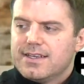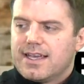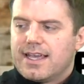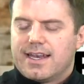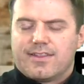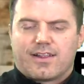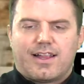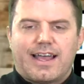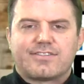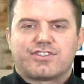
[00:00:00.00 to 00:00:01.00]
And in the
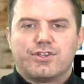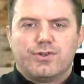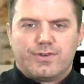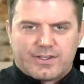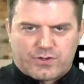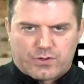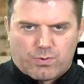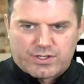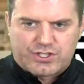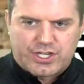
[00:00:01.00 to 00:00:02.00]
Class 2 District
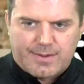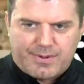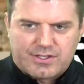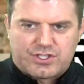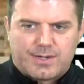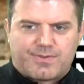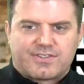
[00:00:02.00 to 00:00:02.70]
1 championship,